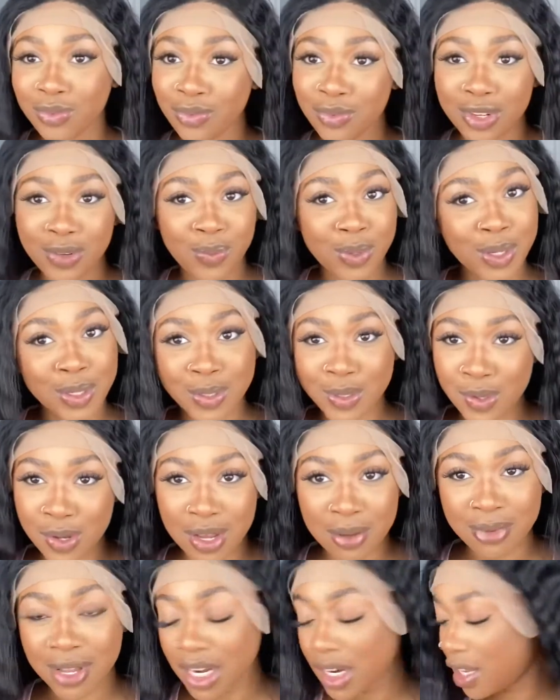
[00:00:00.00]
we're gonna talk
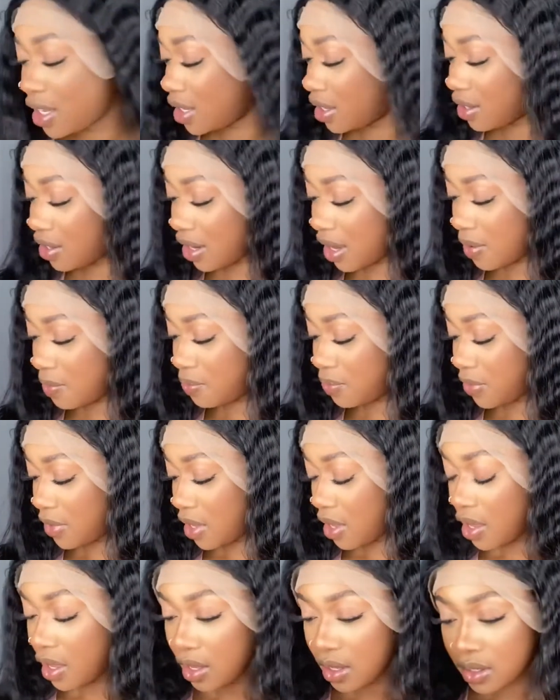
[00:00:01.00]
about it, okay?
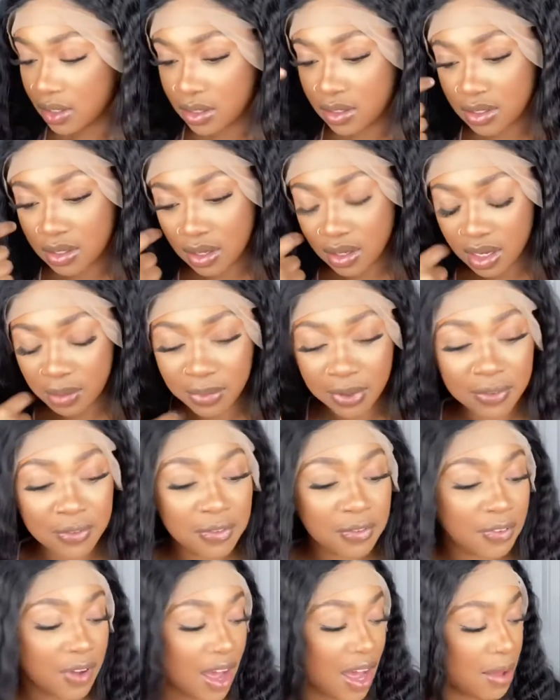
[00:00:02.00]
So let me
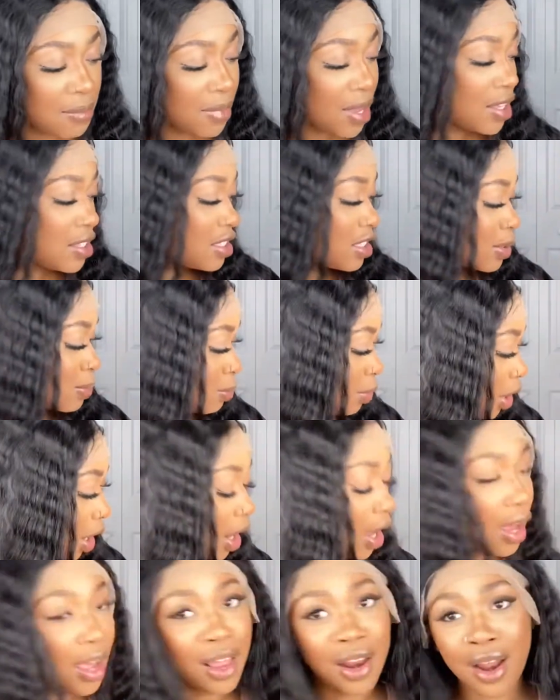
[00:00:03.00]
find my spray
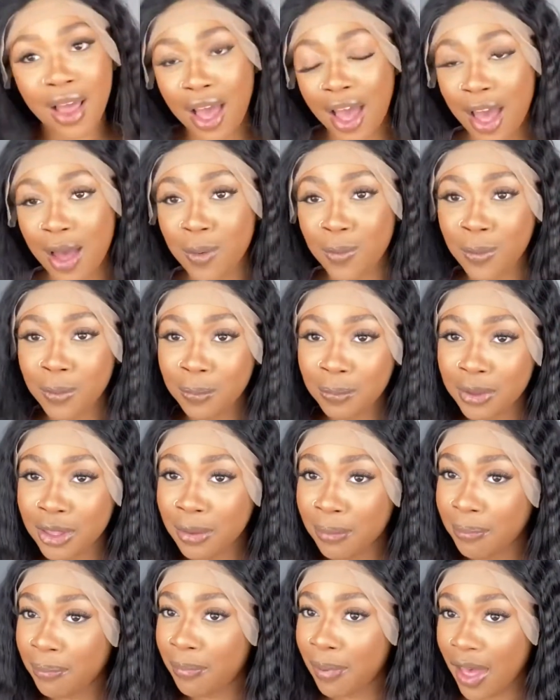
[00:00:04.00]
and I will be
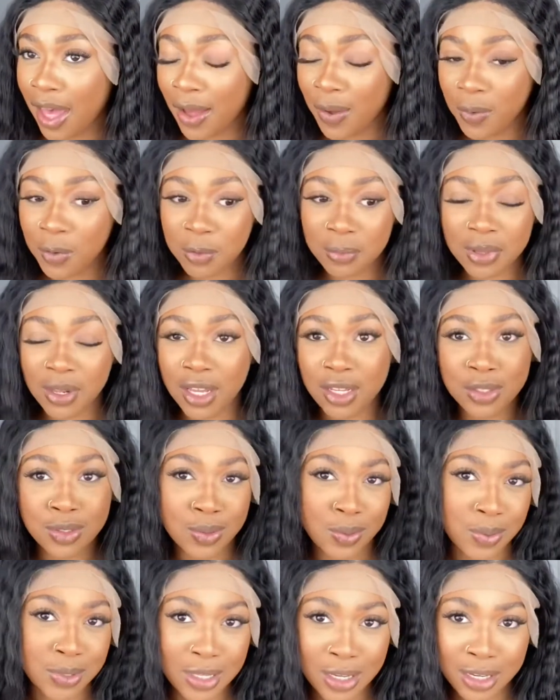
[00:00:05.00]
back. Well, it'll be like 2
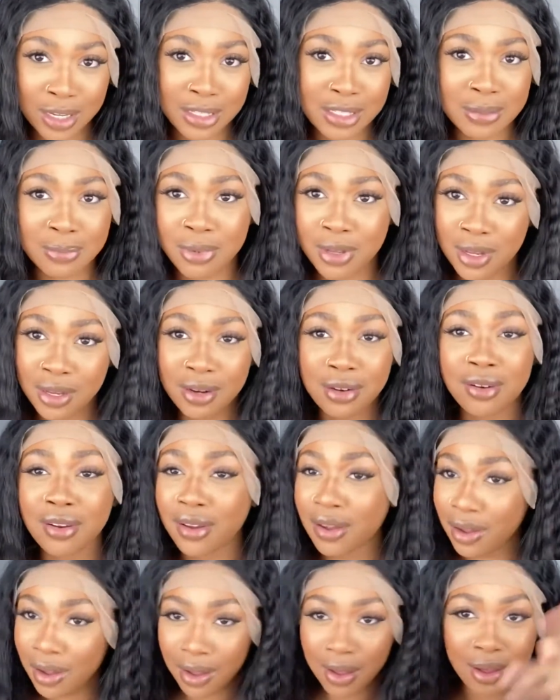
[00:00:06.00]
seconds, but
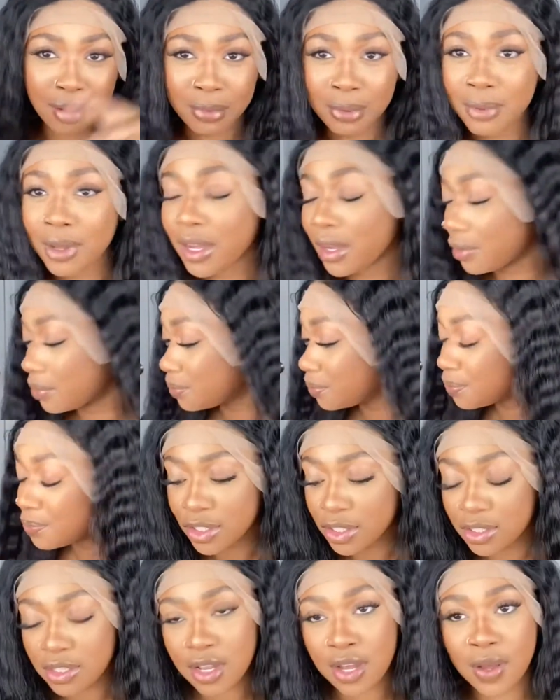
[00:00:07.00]
I'll be back.
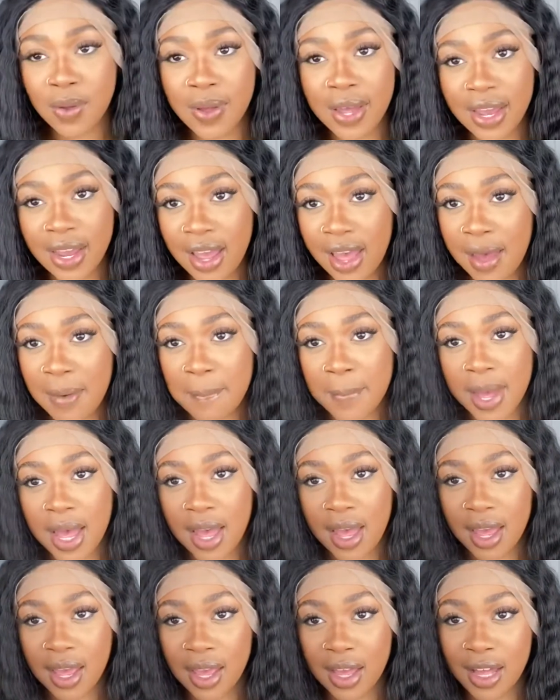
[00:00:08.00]
So I got
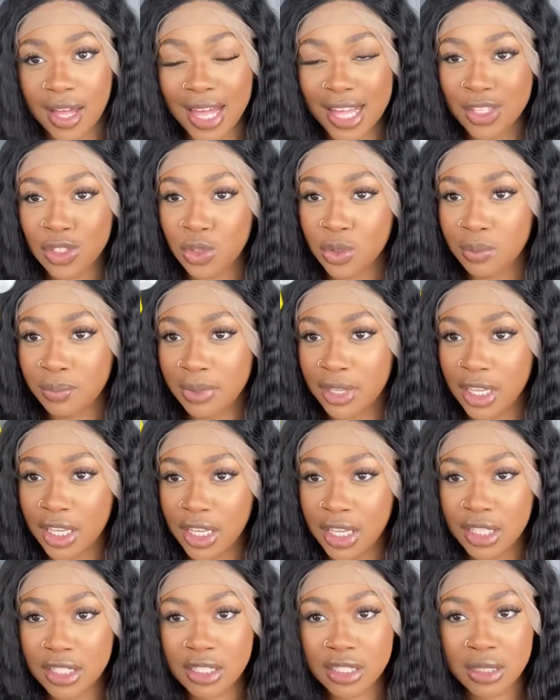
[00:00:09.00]
my Got To Be
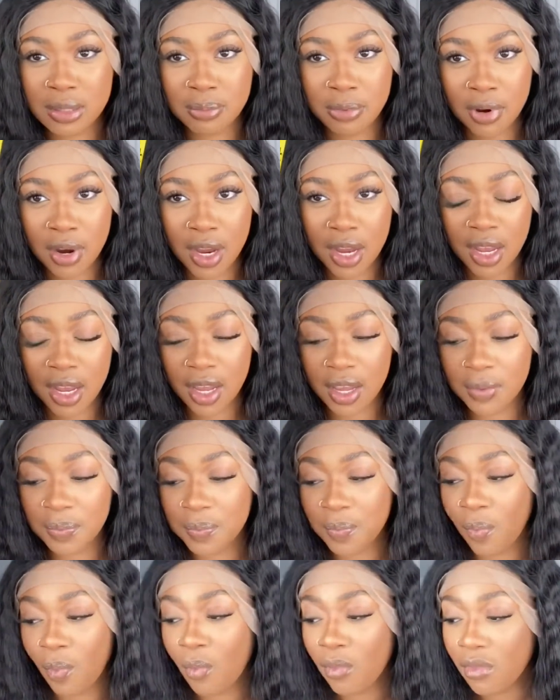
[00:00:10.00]
spray.
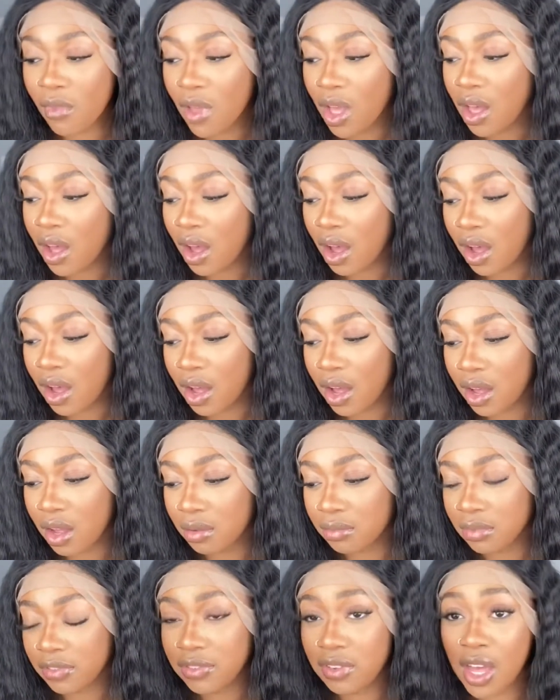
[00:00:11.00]

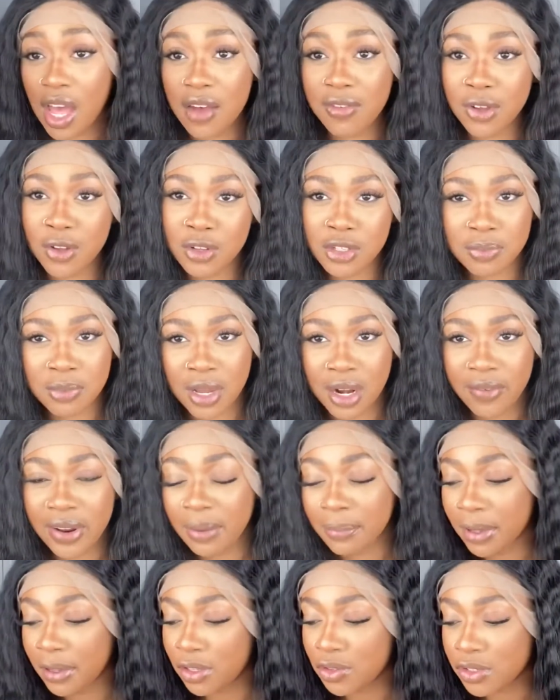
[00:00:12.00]
If you have Ghost Bond, I
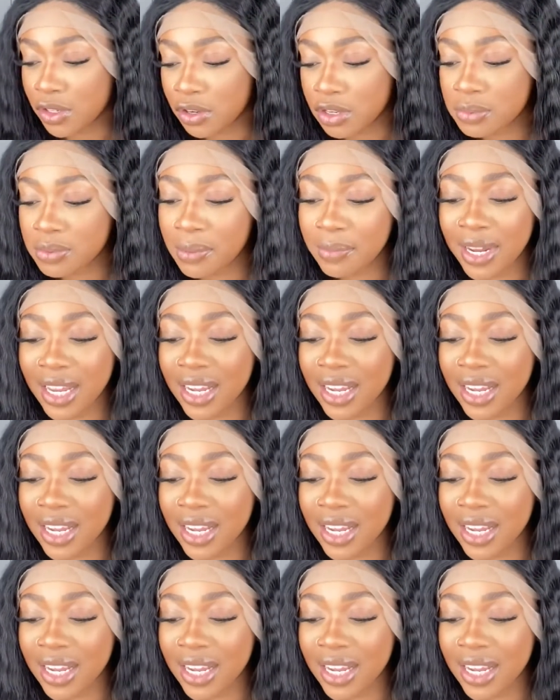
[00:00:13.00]
recommend using Ghost Bond, but like I